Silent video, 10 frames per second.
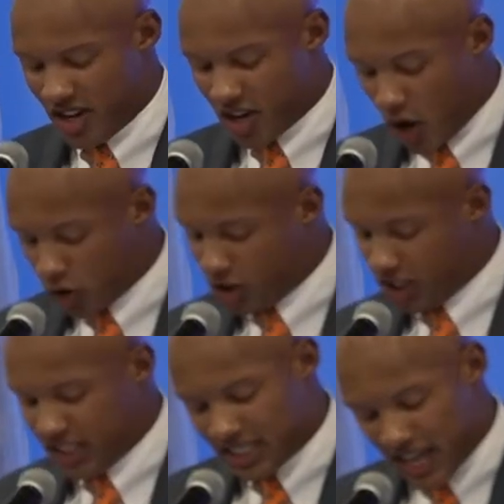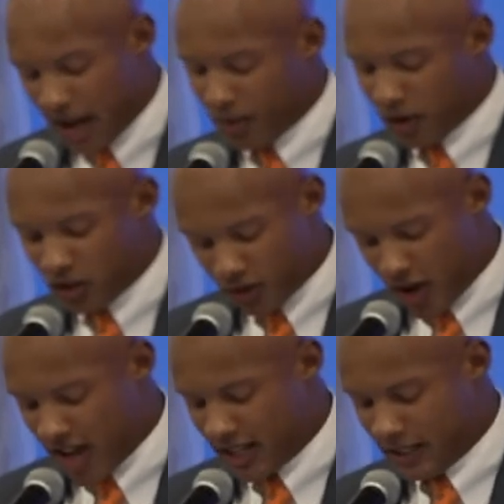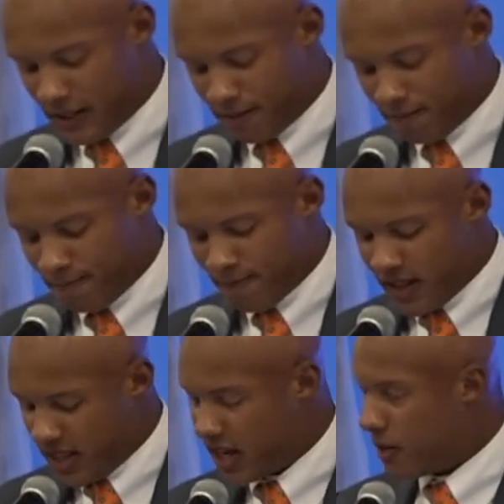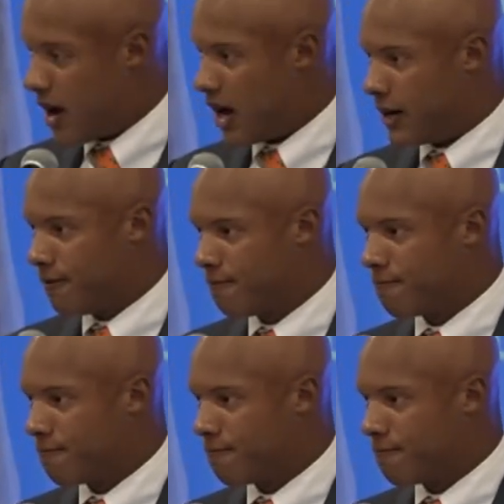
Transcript: coaches, neighbors, friends. Think about it.